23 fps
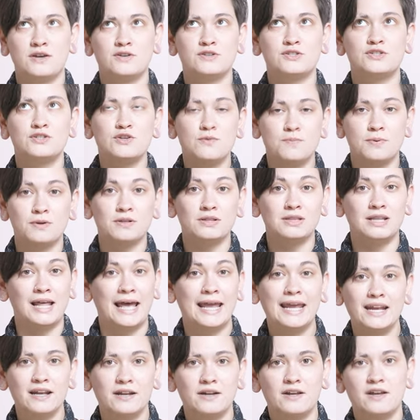They're super
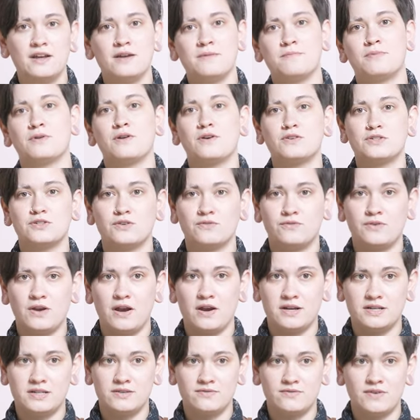light, but also
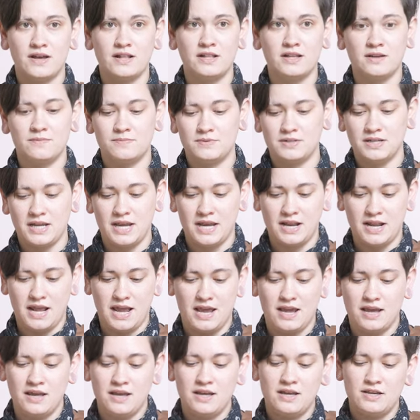very developed in
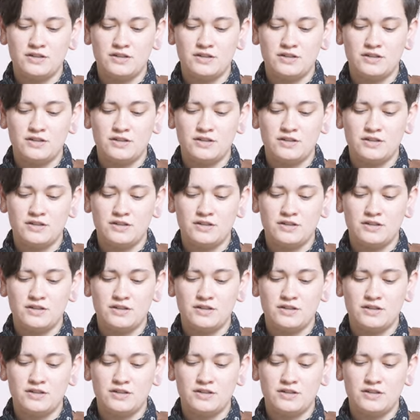a